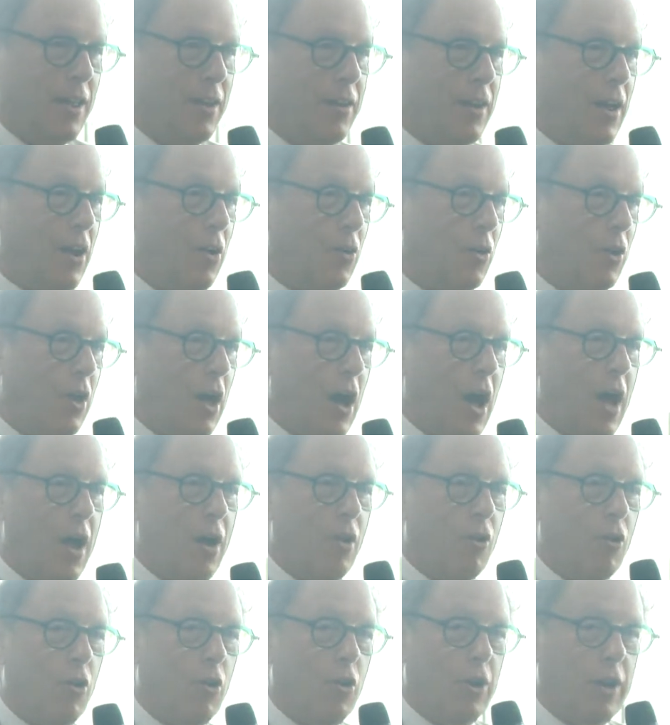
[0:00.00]
Now,
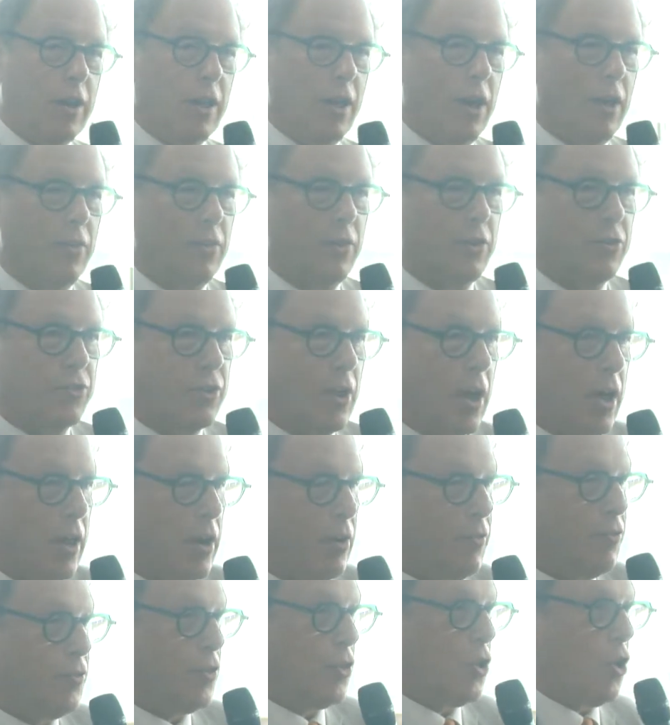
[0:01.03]
erring on the side of